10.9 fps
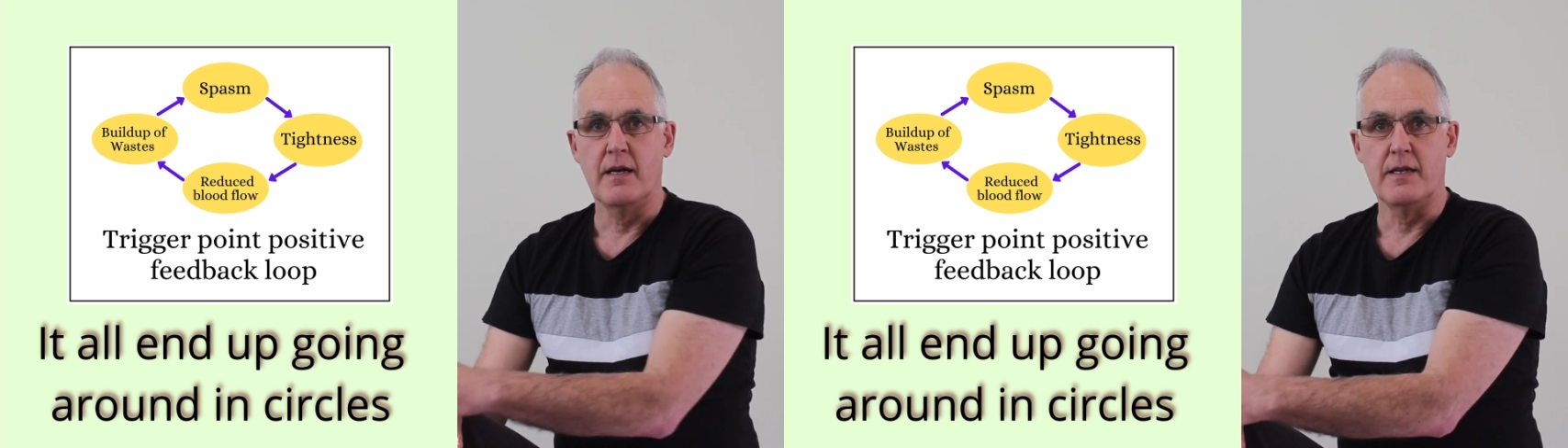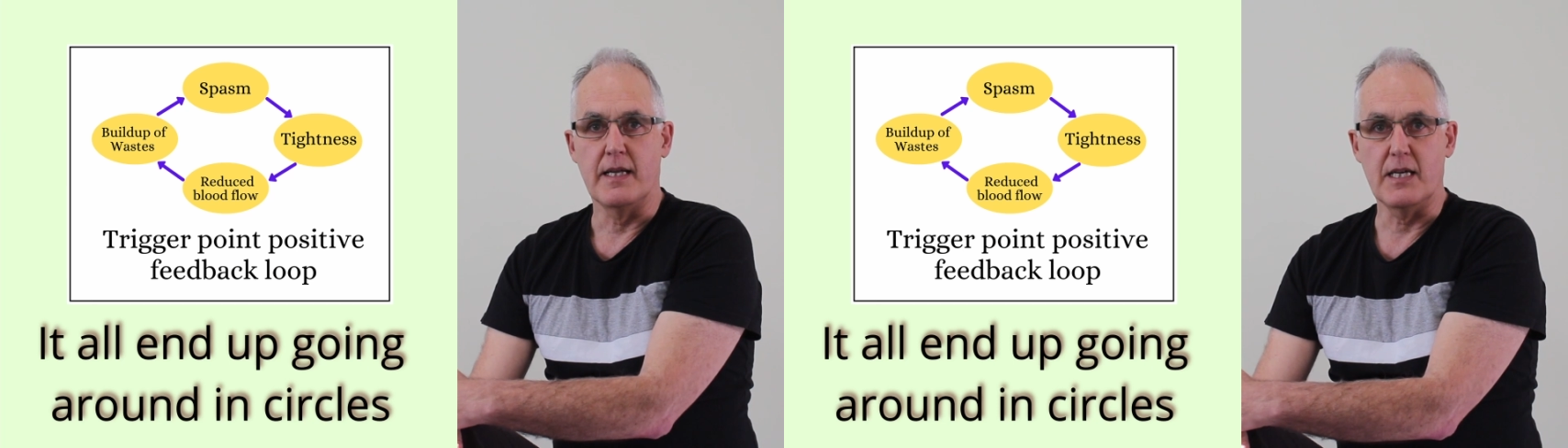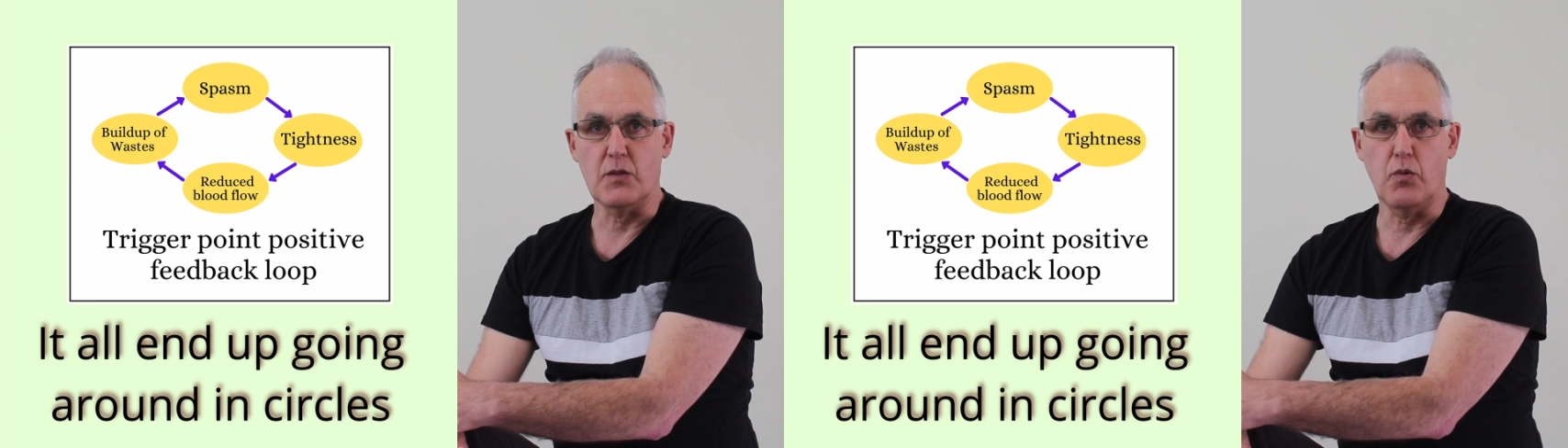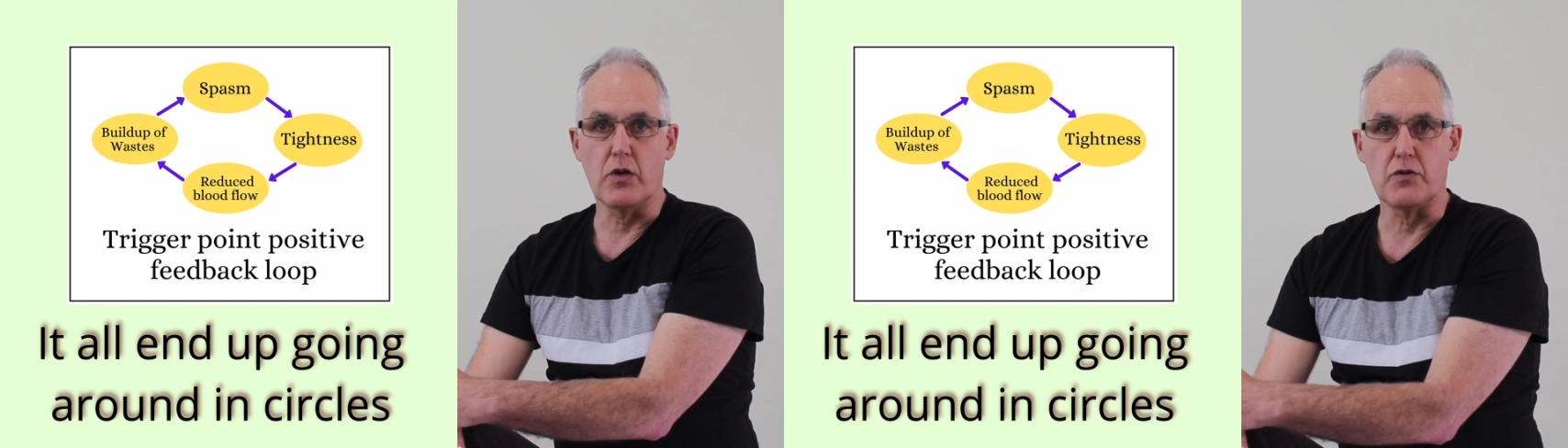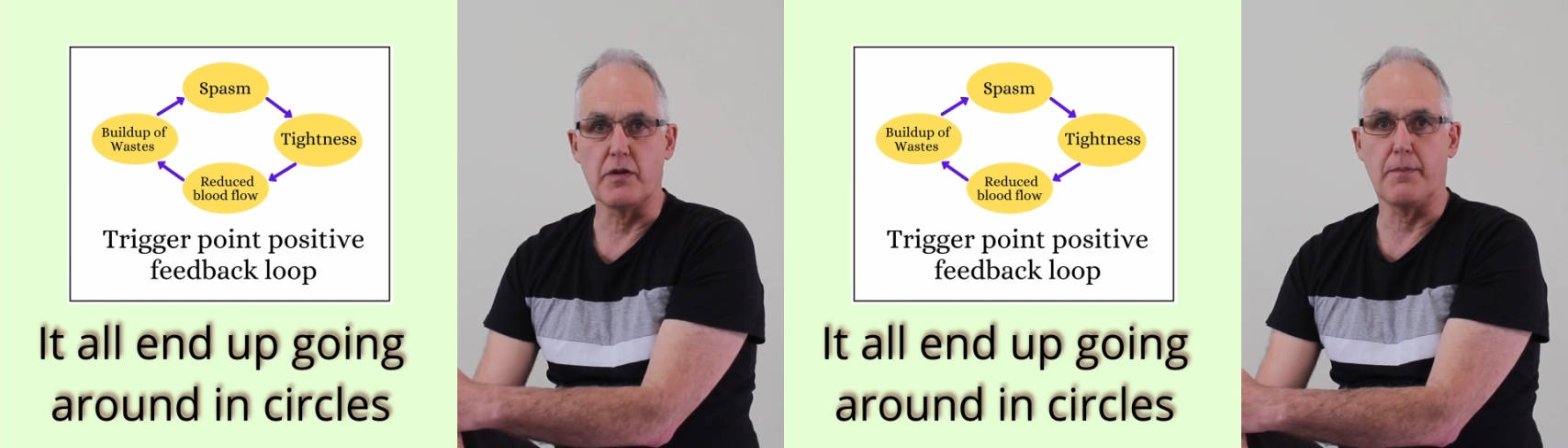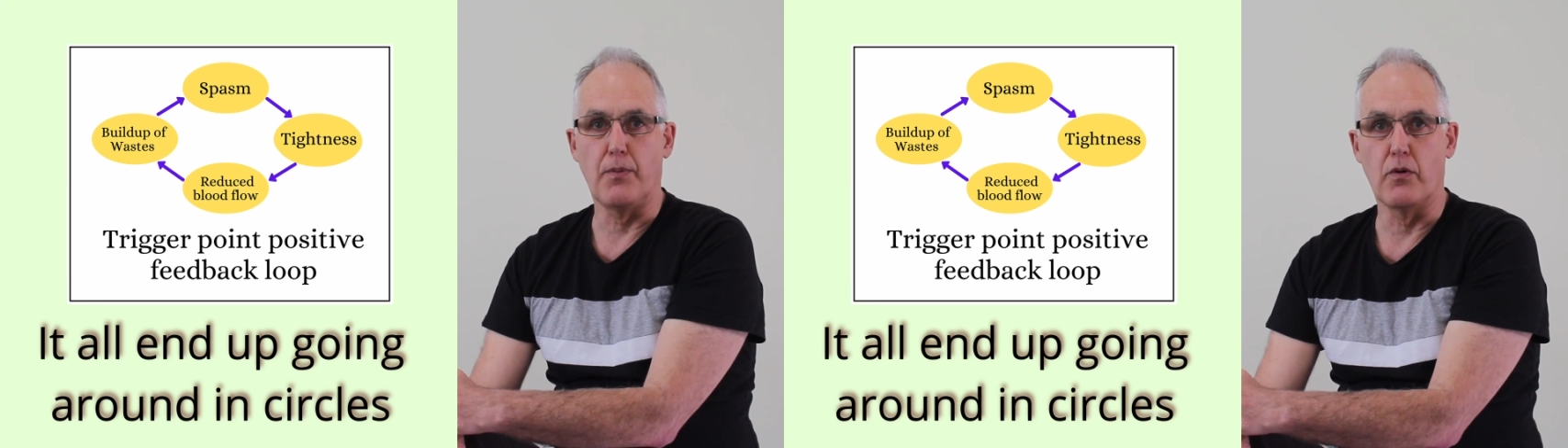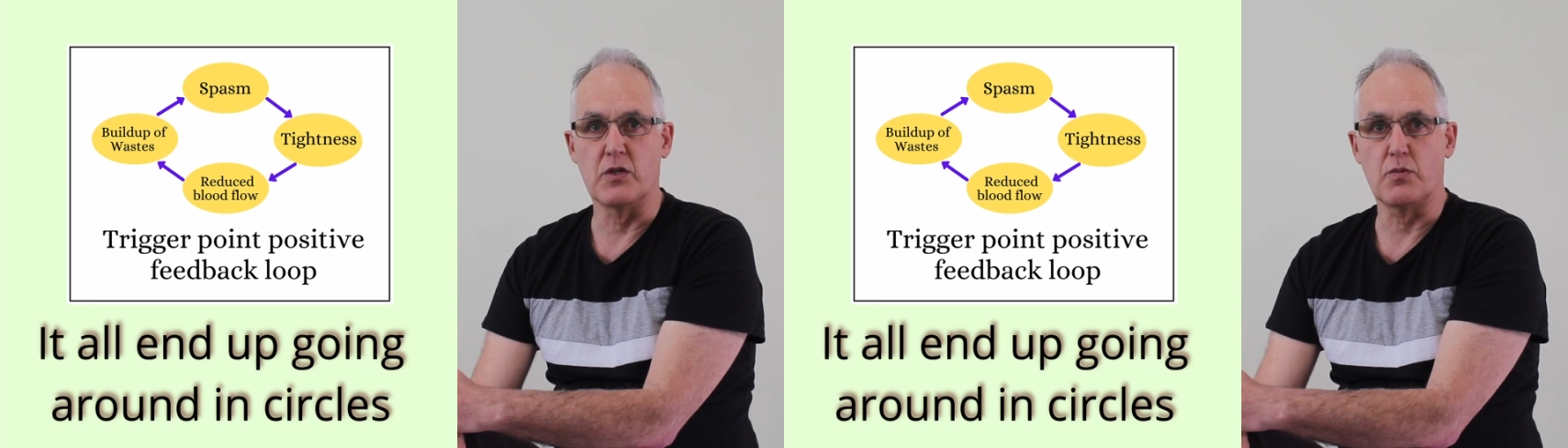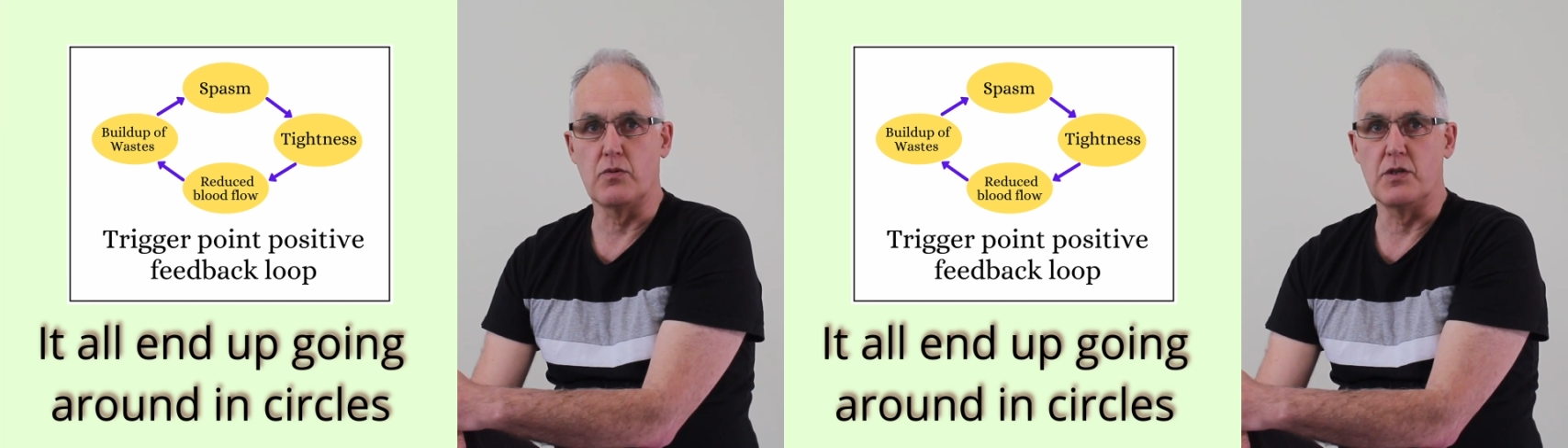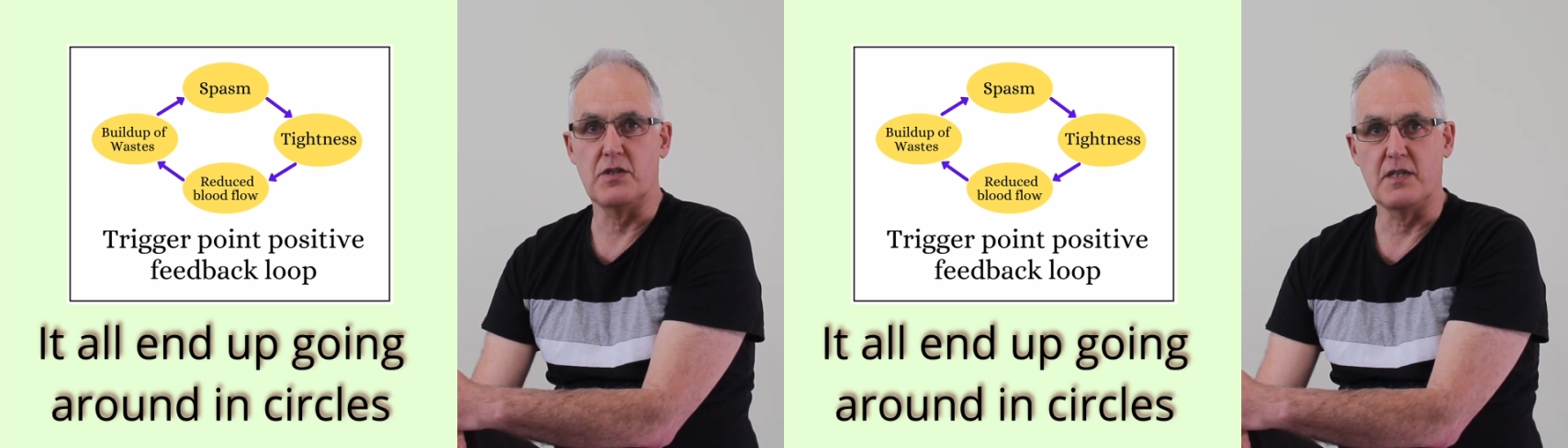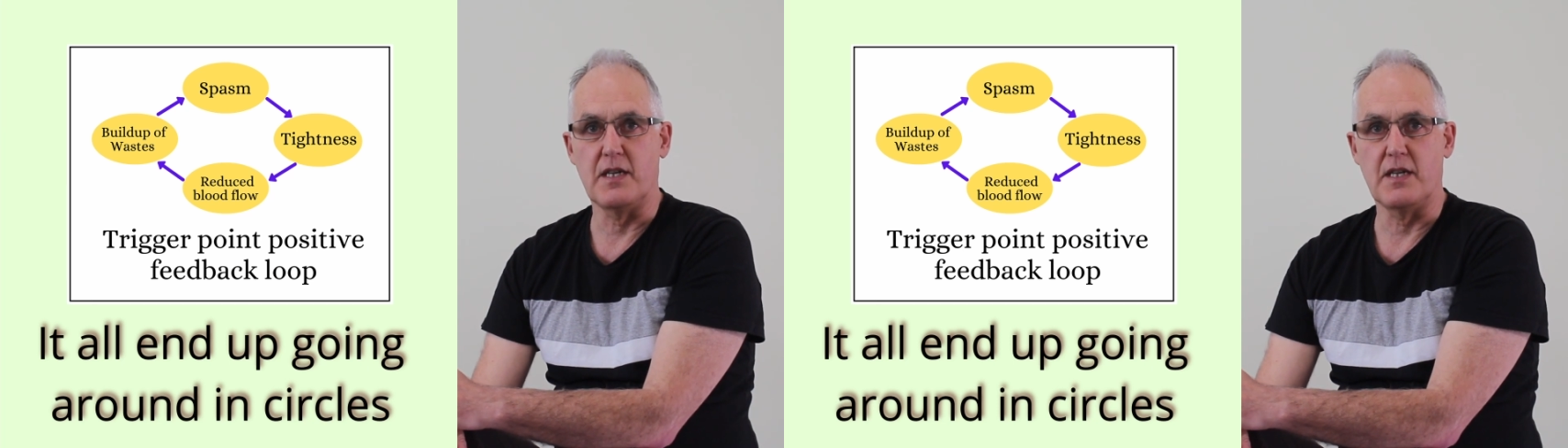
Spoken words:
Now that's why trigger points will just